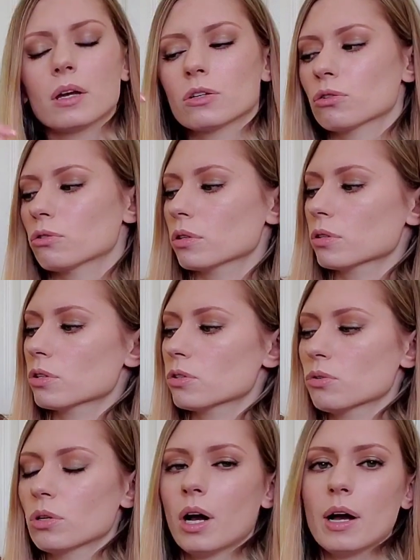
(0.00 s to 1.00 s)
So in order to
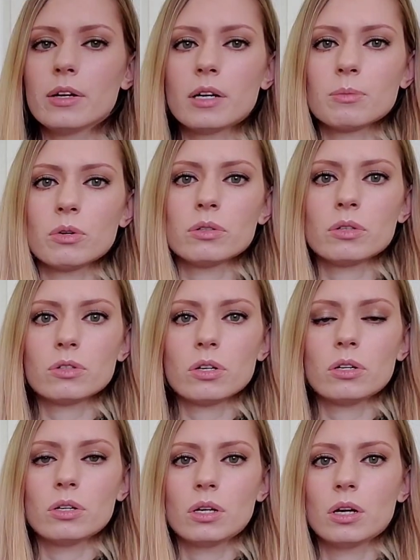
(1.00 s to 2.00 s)
tune higher, I'm going to
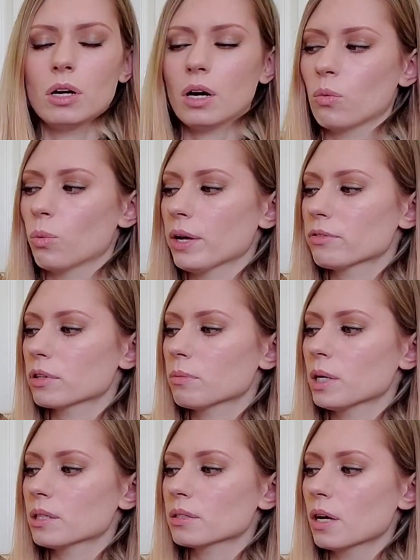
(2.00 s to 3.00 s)
turn away from
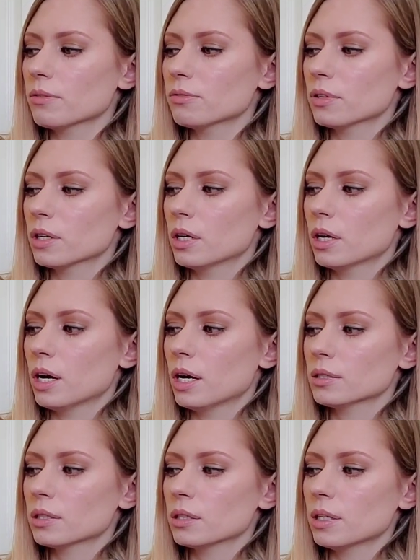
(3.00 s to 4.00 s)
myself
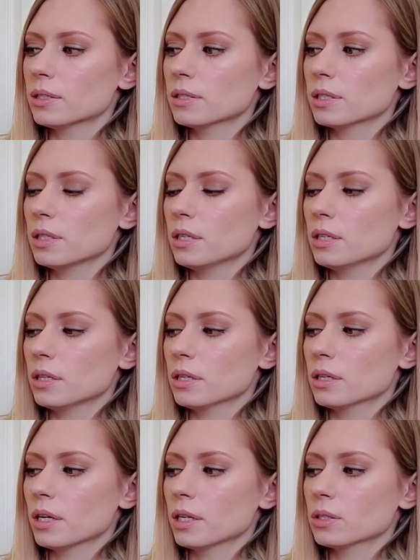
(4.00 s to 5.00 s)
until I see
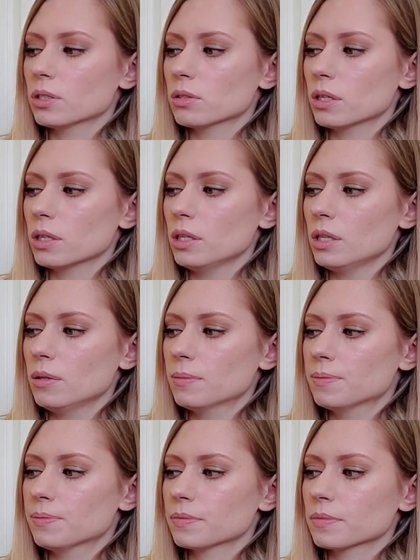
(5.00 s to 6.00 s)
it getting to the E,
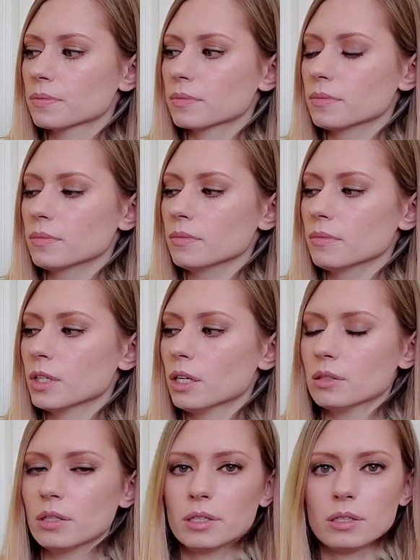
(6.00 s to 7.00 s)

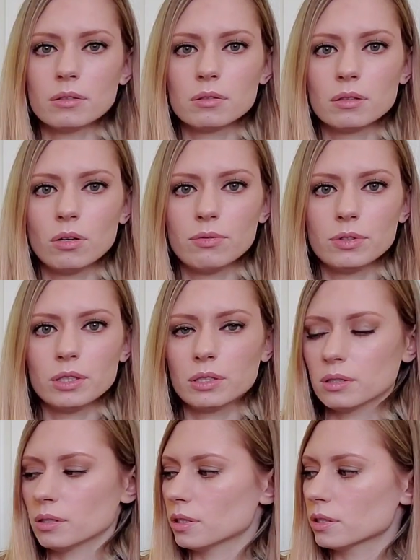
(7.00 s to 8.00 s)
and there it is. Hopefully you
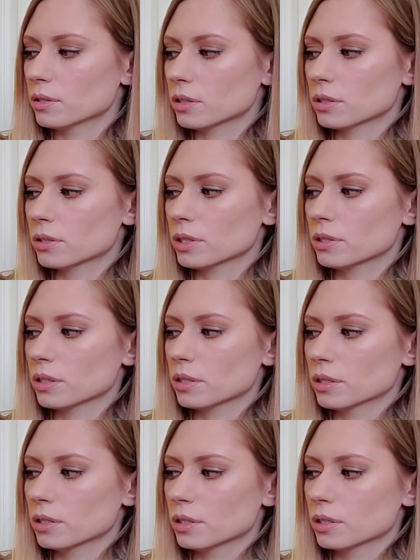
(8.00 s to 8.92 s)
can see that it turned green there.